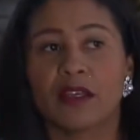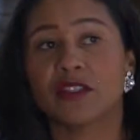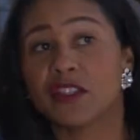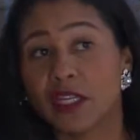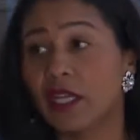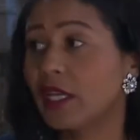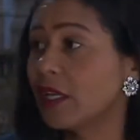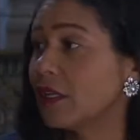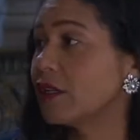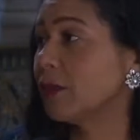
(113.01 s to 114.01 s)

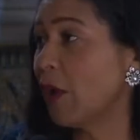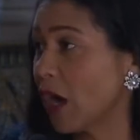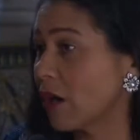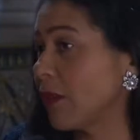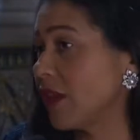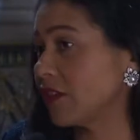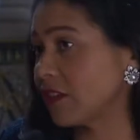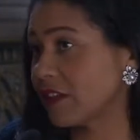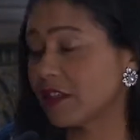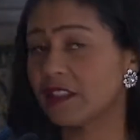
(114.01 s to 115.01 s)
city departments,
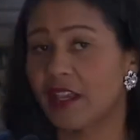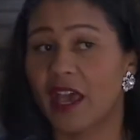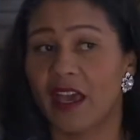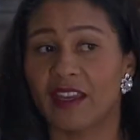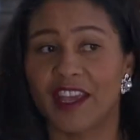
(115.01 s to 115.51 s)
as I said,